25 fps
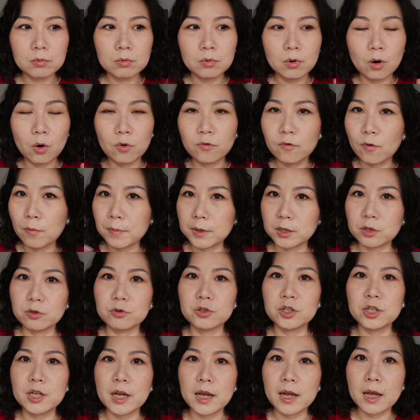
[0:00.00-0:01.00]
or for me to
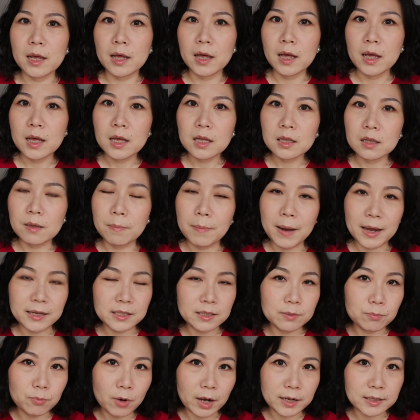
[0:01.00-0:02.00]
share the
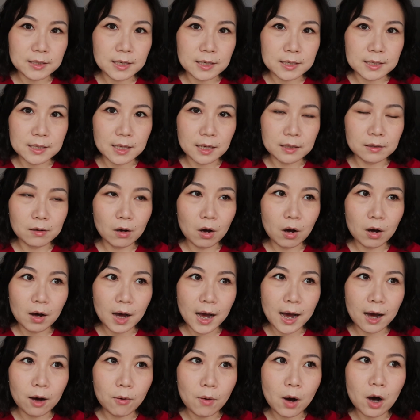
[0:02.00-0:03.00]
best practice that
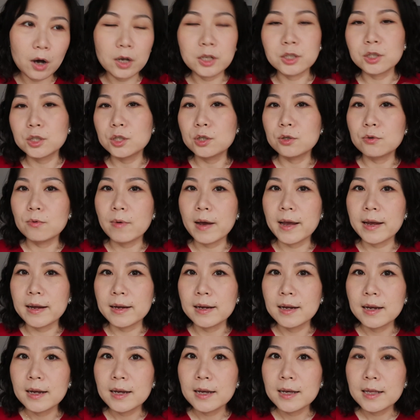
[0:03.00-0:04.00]
how I do a